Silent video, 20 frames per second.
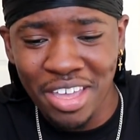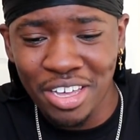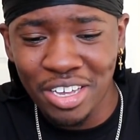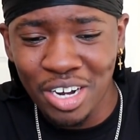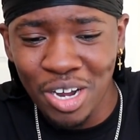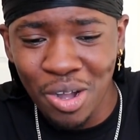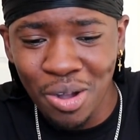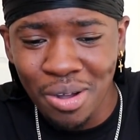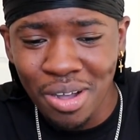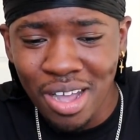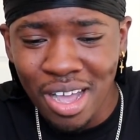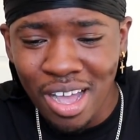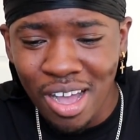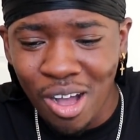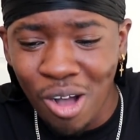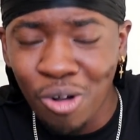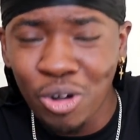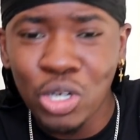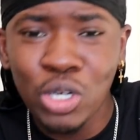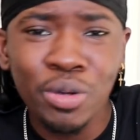You know,
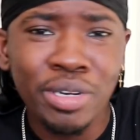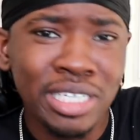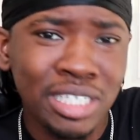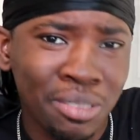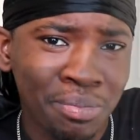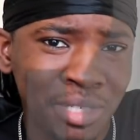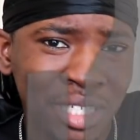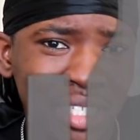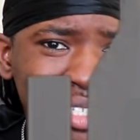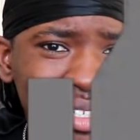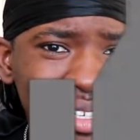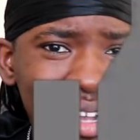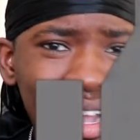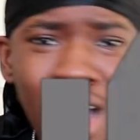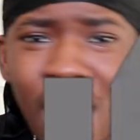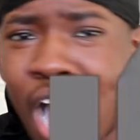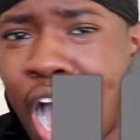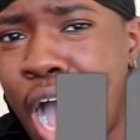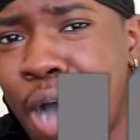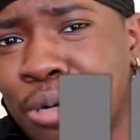on Christmas,
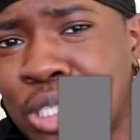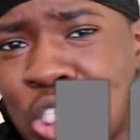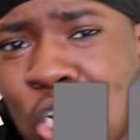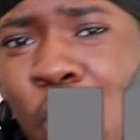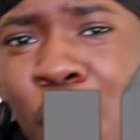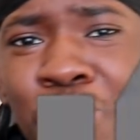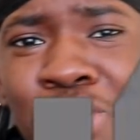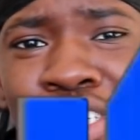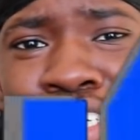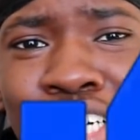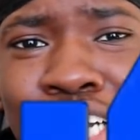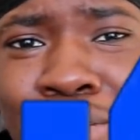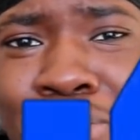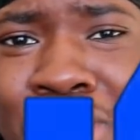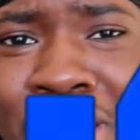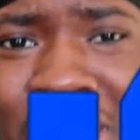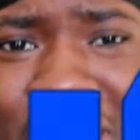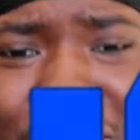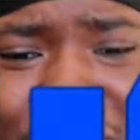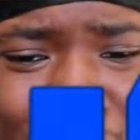I was opening up
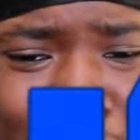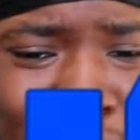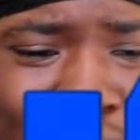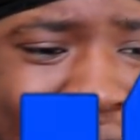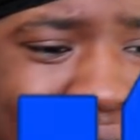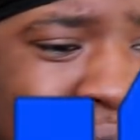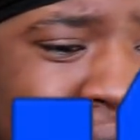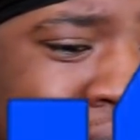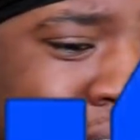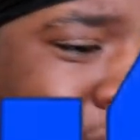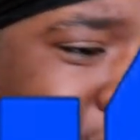gifts, but I was